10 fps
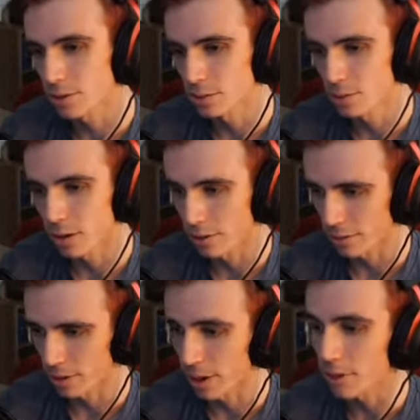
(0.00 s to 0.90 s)
two or
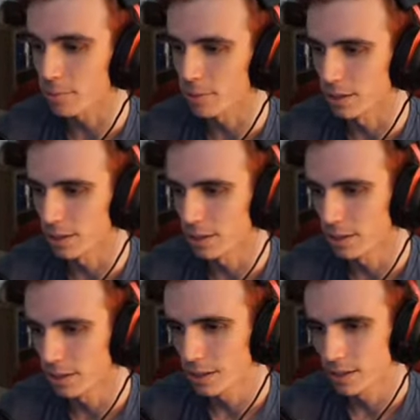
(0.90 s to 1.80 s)
another plate
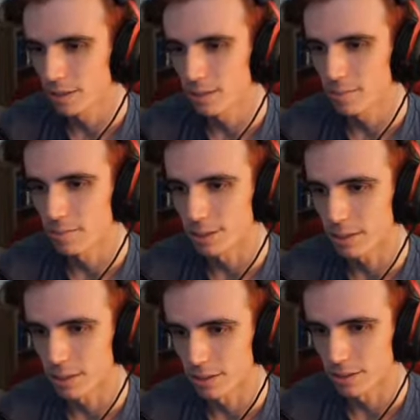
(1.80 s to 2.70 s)

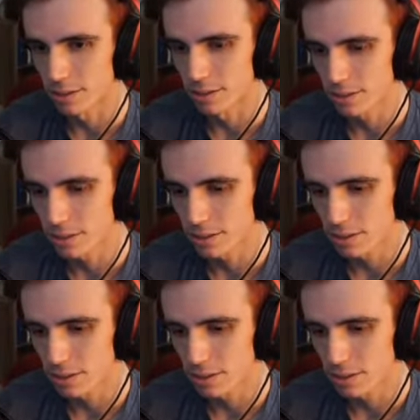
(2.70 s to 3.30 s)
because